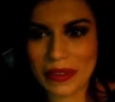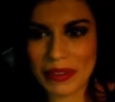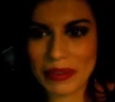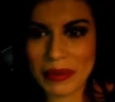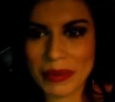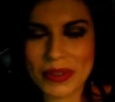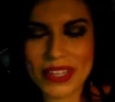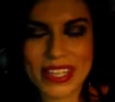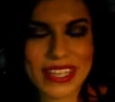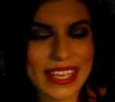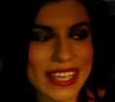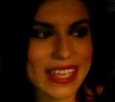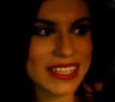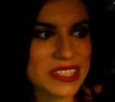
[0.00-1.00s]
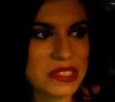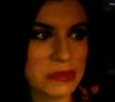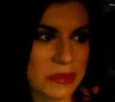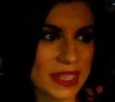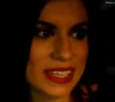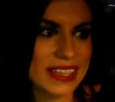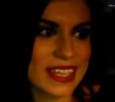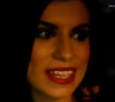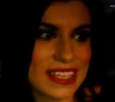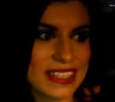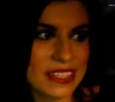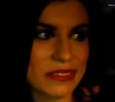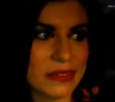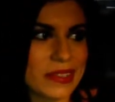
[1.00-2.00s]
we were looking at so many things
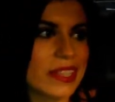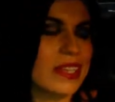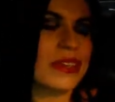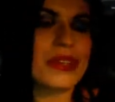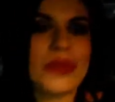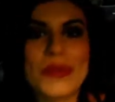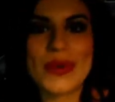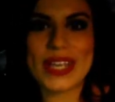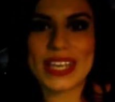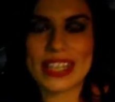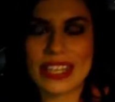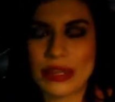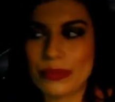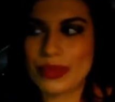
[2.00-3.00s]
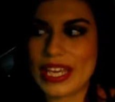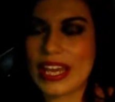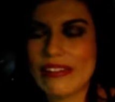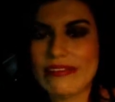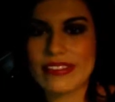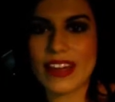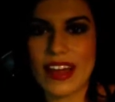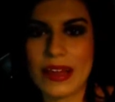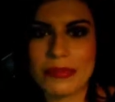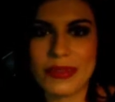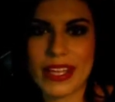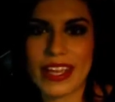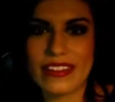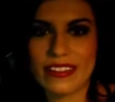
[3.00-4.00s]
and we are like, you know what? We have not
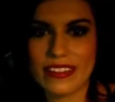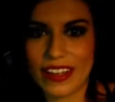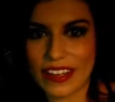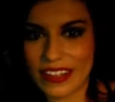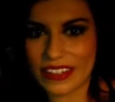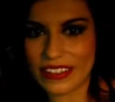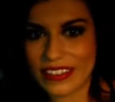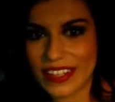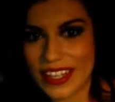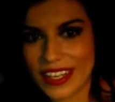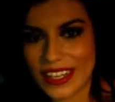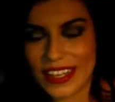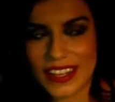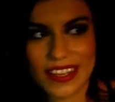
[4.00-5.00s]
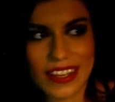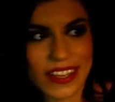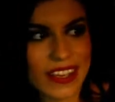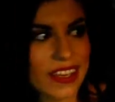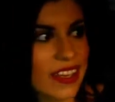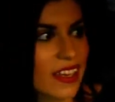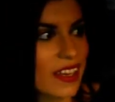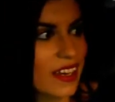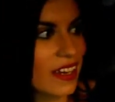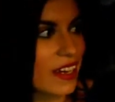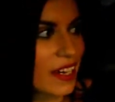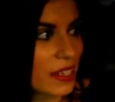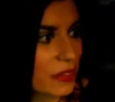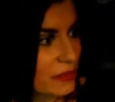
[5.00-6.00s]
played the lotto
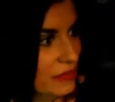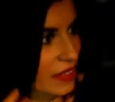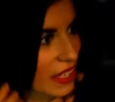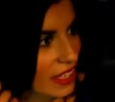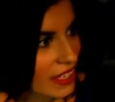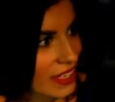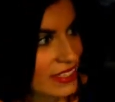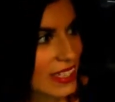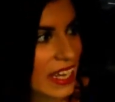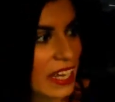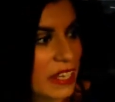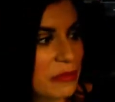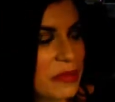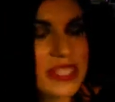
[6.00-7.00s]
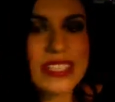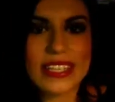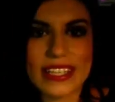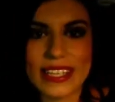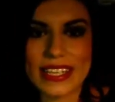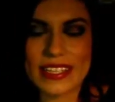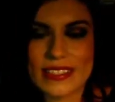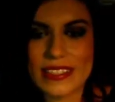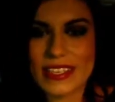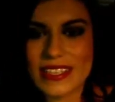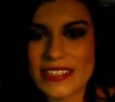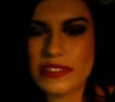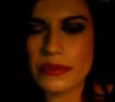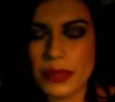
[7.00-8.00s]
um, anytime recently because
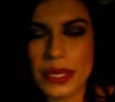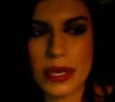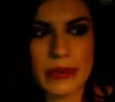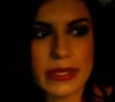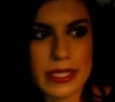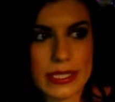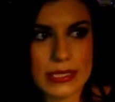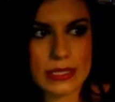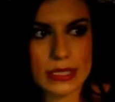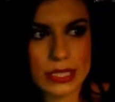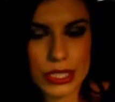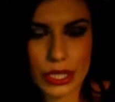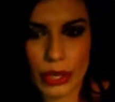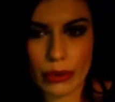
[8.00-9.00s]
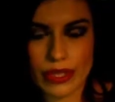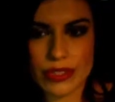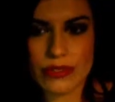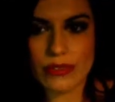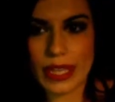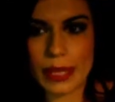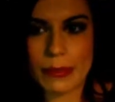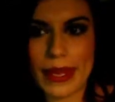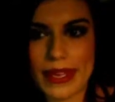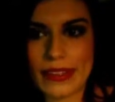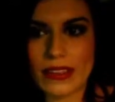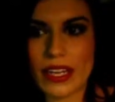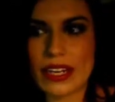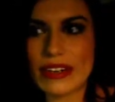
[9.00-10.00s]
he's the one always, you know, into like buying
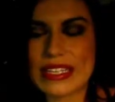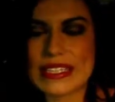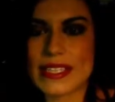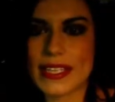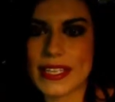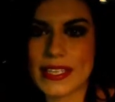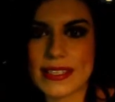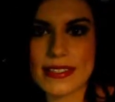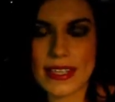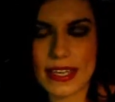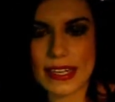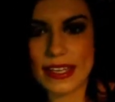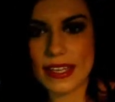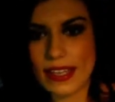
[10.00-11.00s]
lottery tickets and